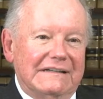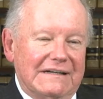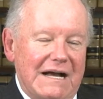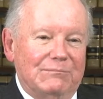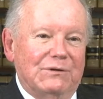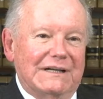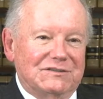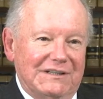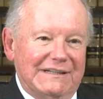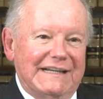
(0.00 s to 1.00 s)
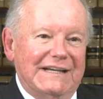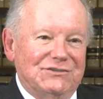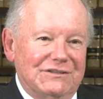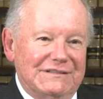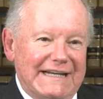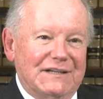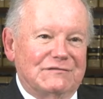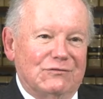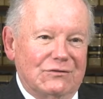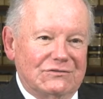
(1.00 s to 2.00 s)
Complex Litigation
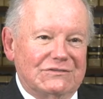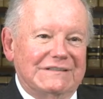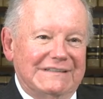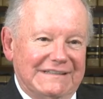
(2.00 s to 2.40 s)
Task Force.